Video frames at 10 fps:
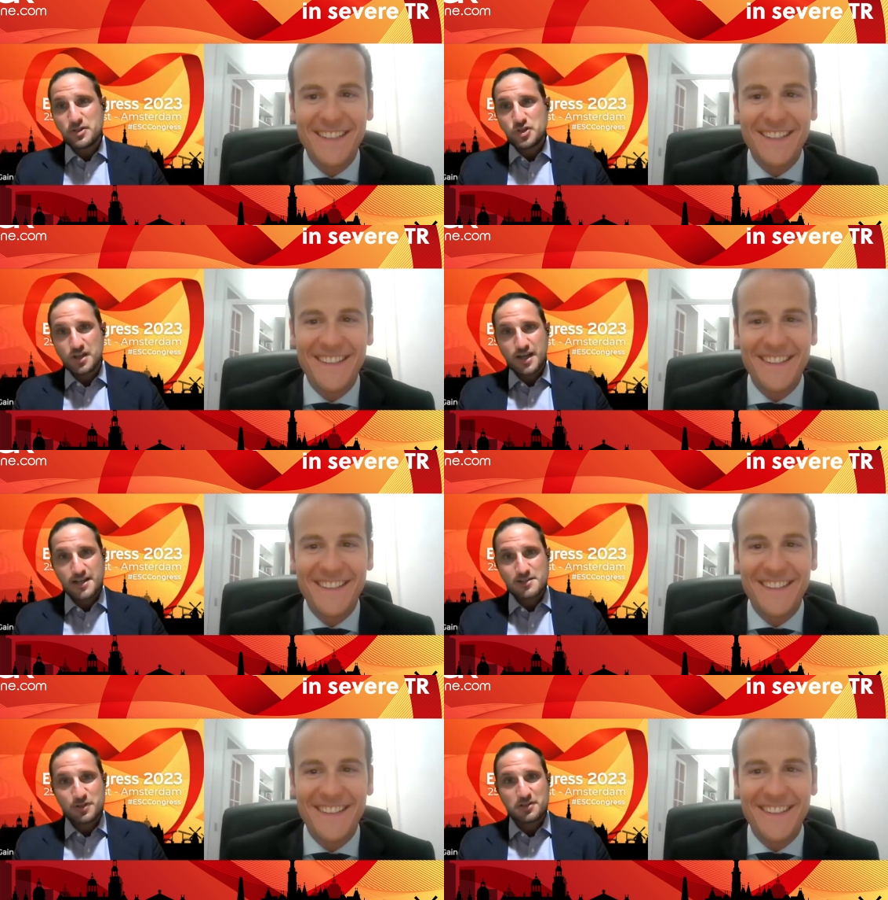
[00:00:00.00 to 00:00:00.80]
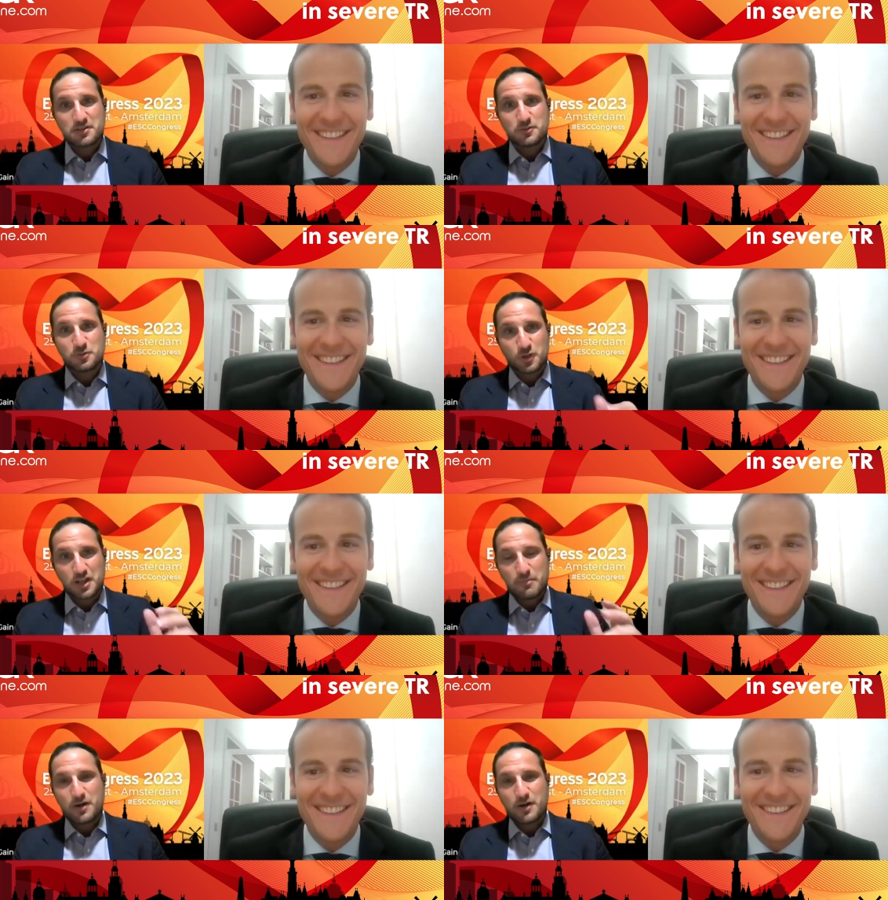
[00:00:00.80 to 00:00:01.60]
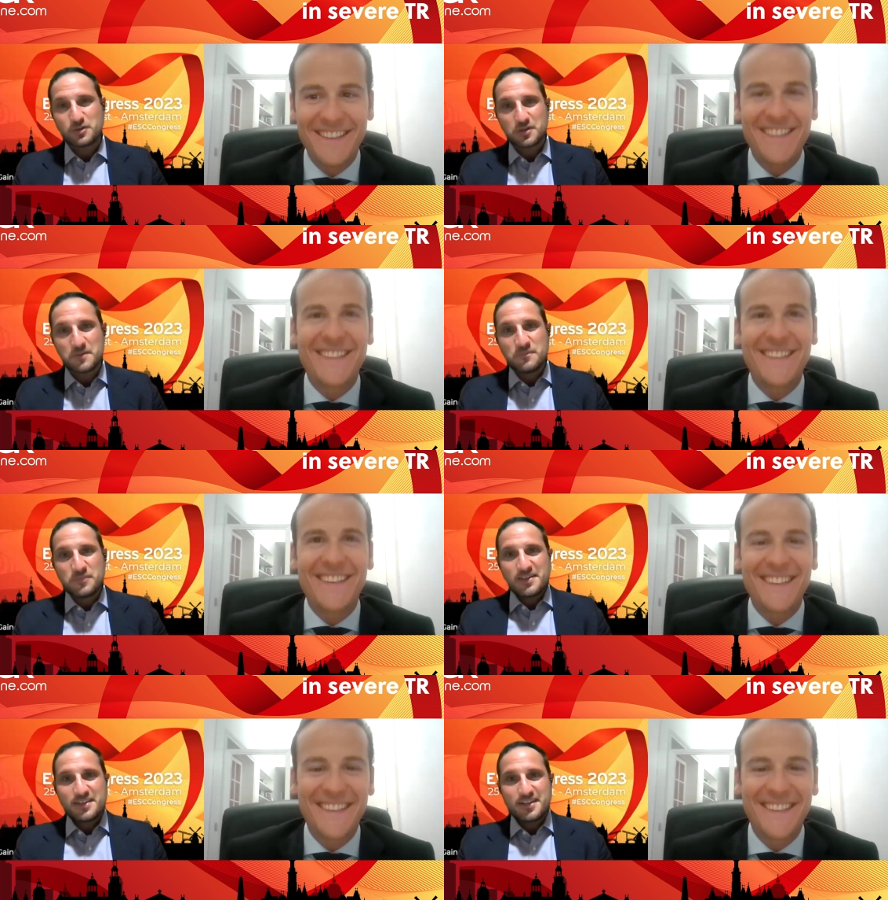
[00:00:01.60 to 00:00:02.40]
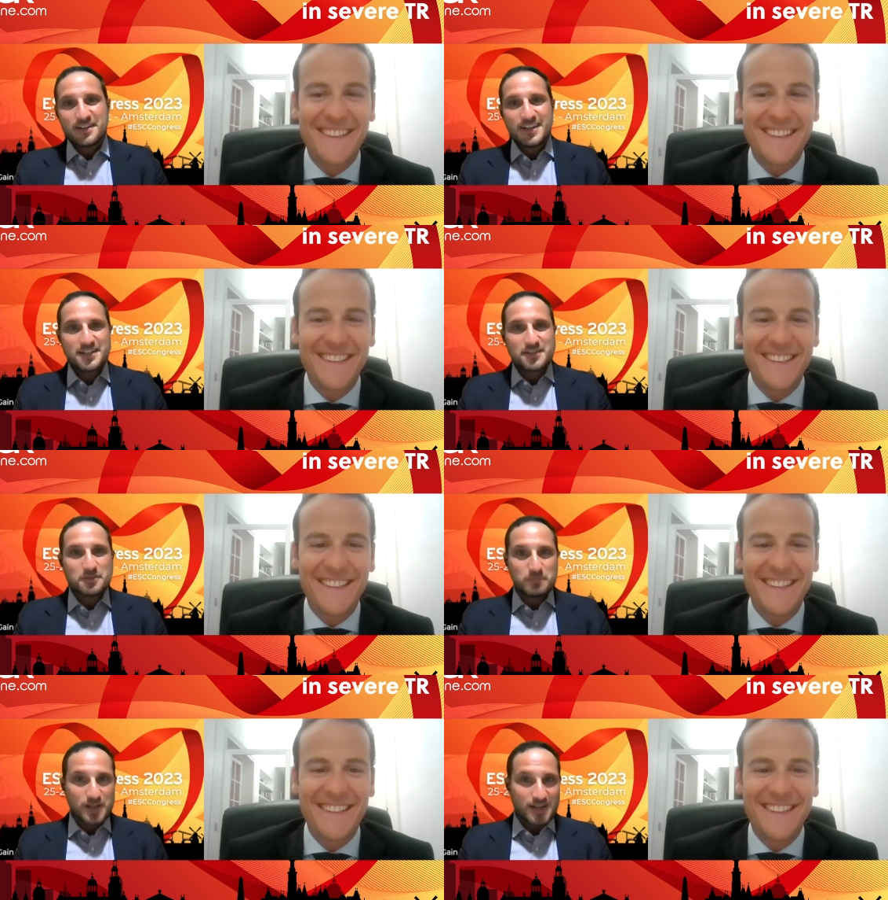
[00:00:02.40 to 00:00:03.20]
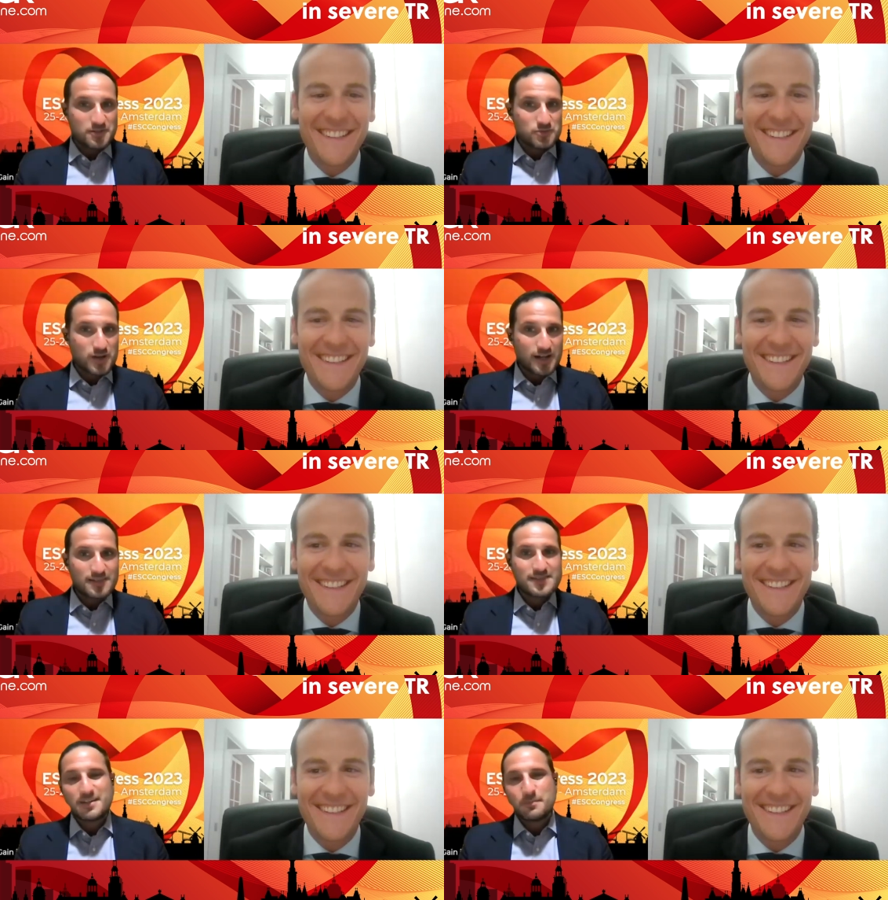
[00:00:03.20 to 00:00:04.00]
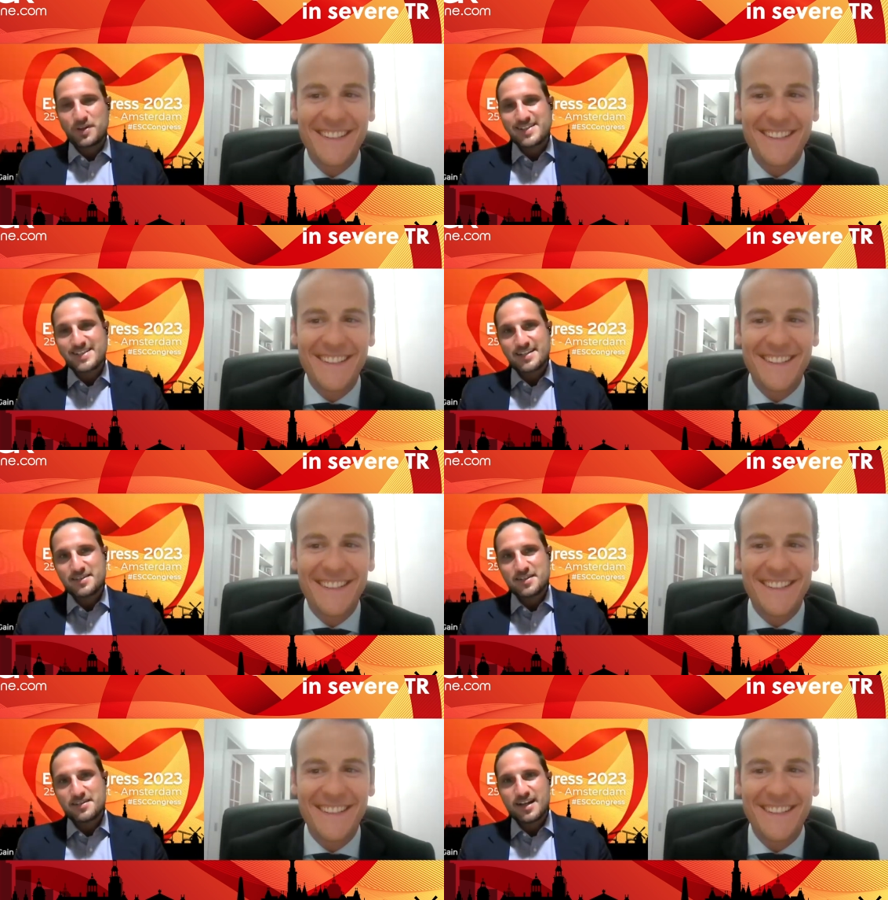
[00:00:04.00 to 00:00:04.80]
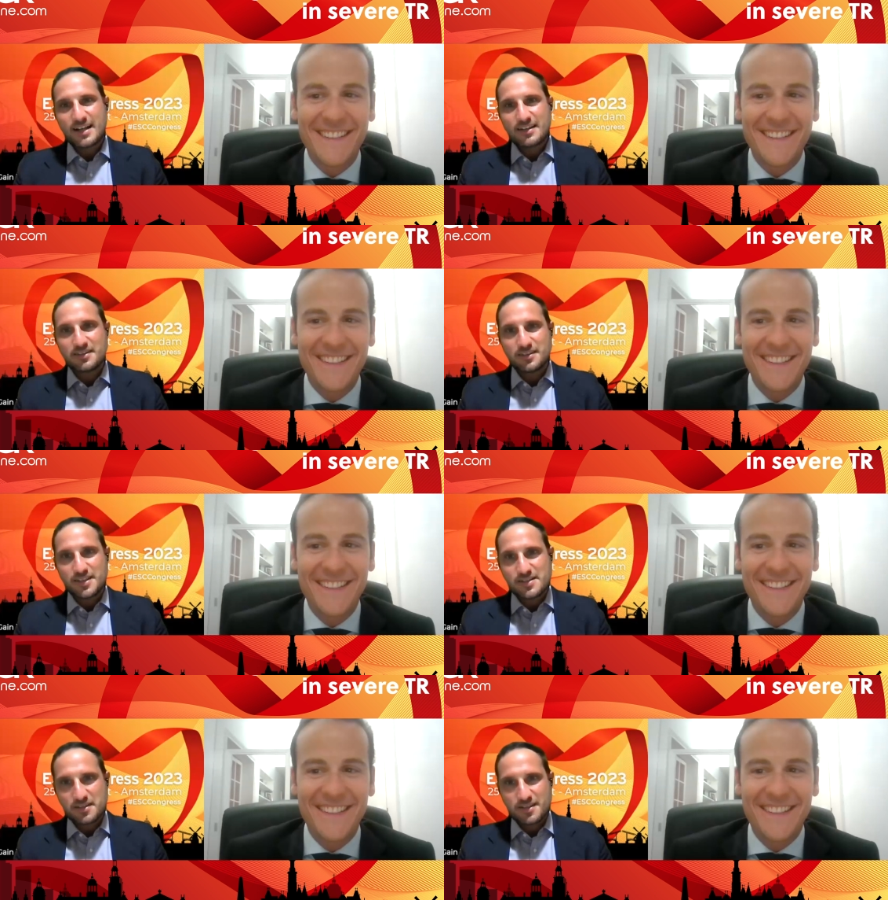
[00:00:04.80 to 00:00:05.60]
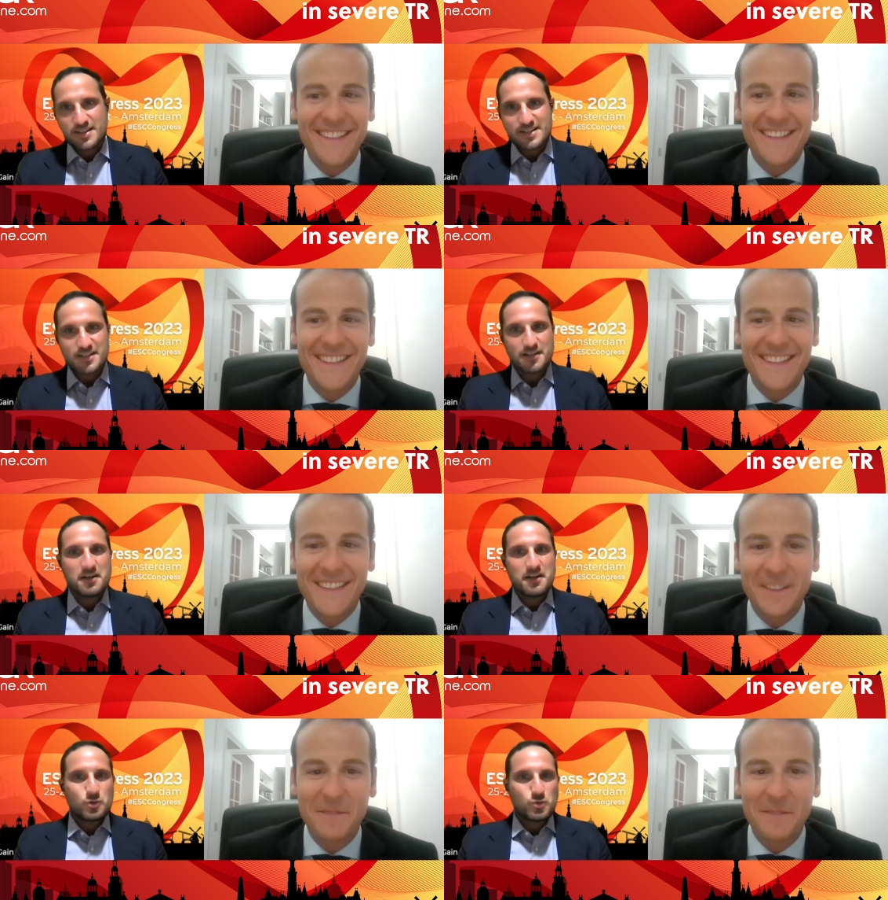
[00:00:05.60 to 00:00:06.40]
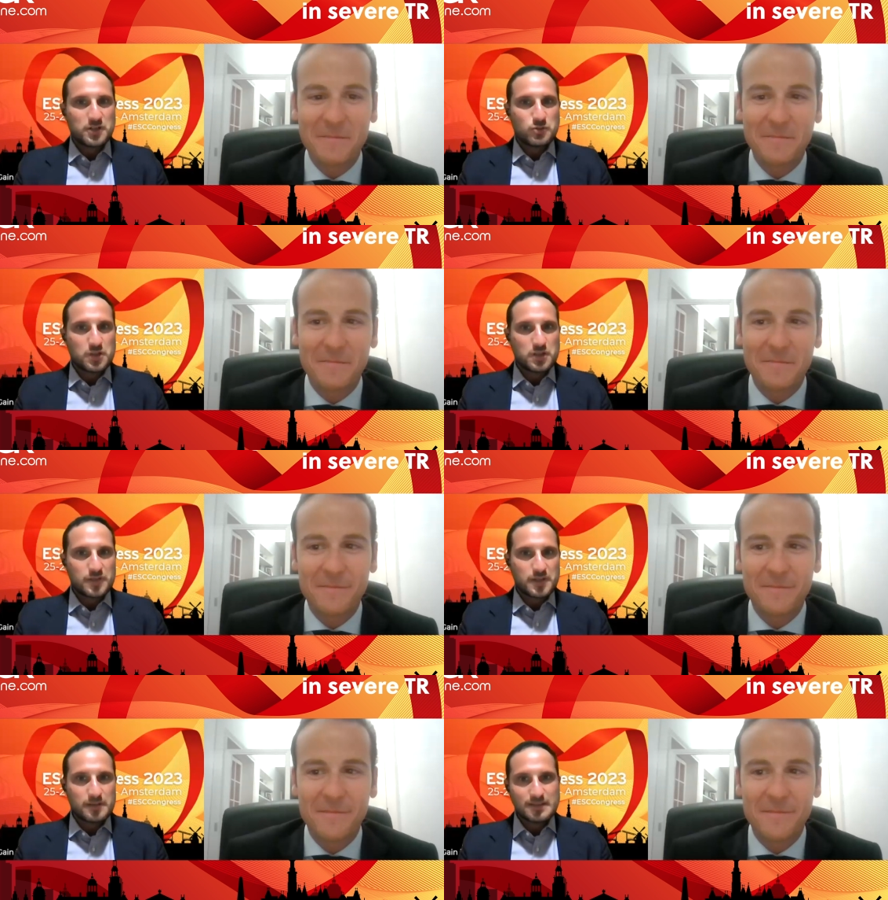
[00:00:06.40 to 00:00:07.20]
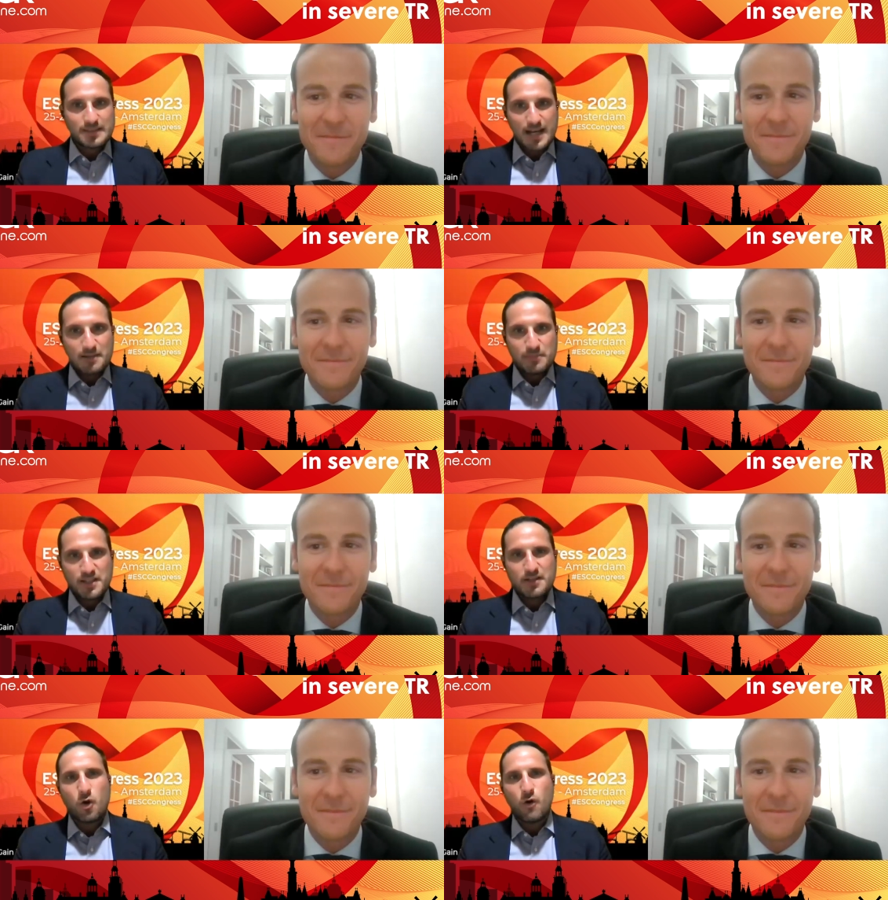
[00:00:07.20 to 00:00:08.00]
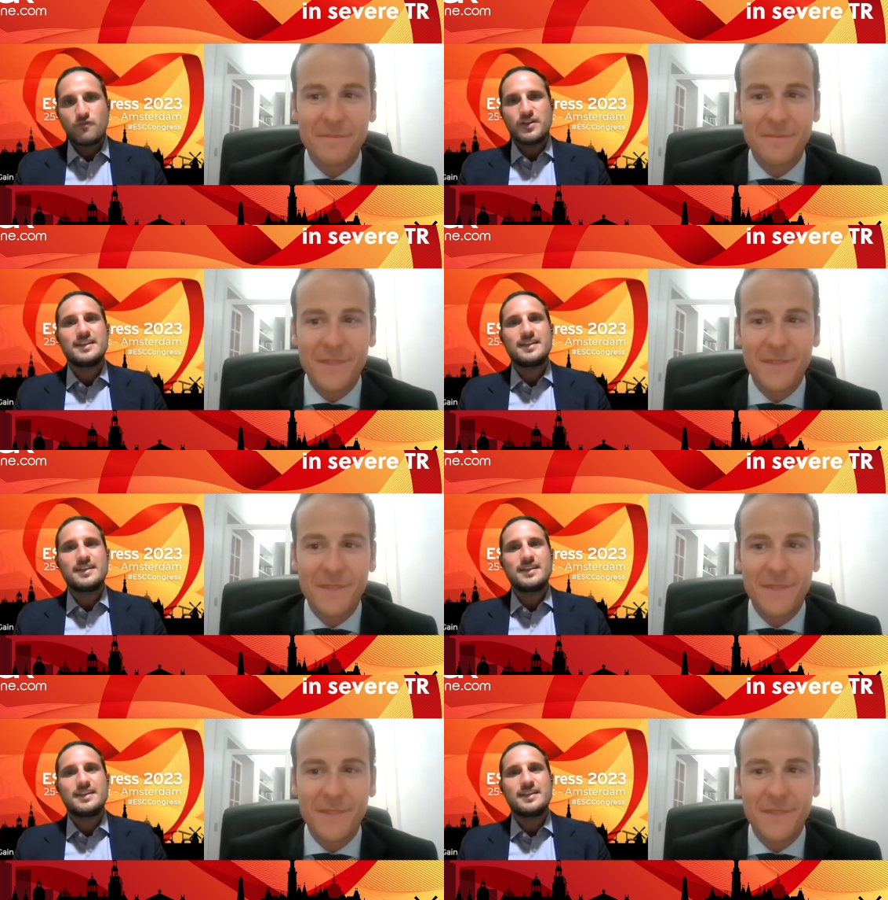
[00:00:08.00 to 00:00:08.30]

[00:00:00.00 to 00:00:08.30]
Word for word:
Speaker 1: imaging experts to talk about the late-breaking trials he presented at this E S C twenty twenty-three. Timing of